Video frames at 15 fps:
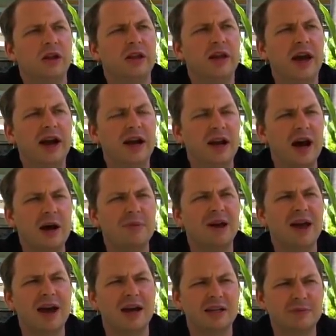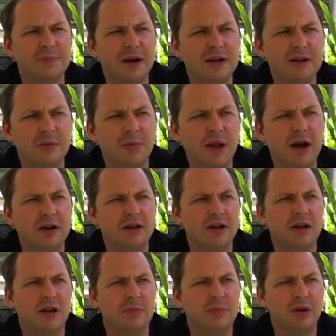the economic aspects of
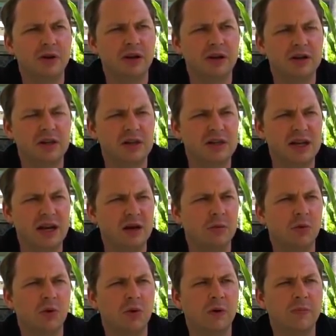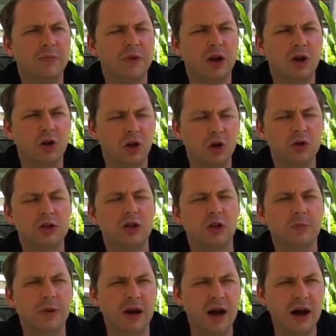blockchain and building a sustainable closed
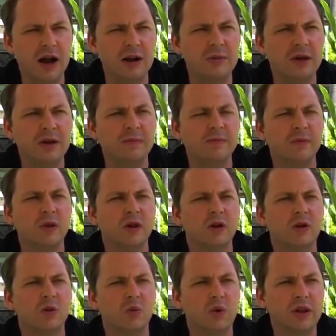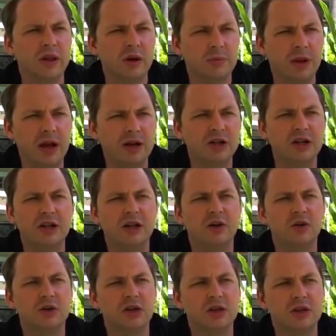loop economy within a blockchain
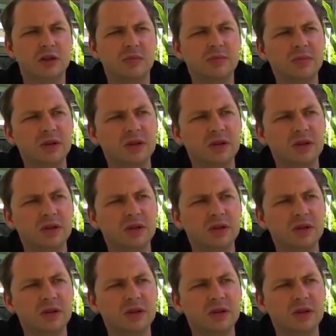ecosystem.